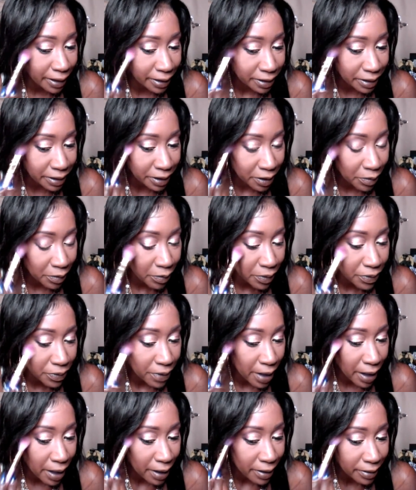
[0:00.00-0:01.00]
deal with them.
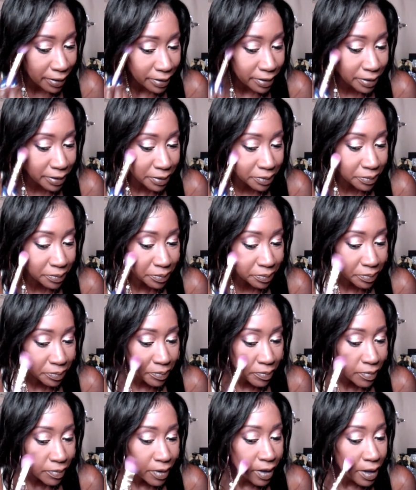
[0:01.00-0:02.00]
I can
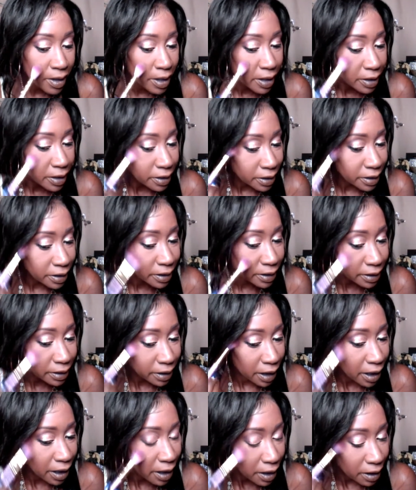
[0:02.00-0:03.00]
deal with that.
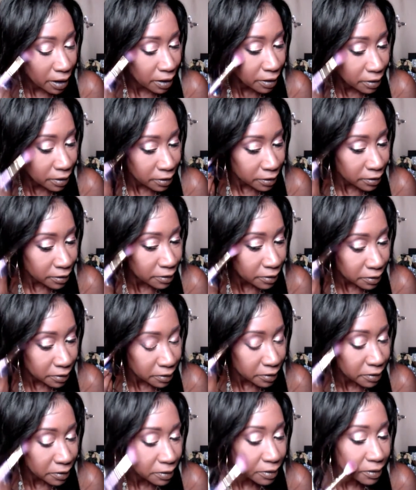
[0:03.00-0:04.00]

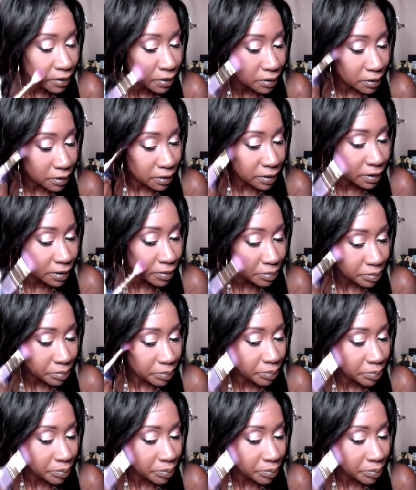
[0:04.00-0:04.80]
Just uh,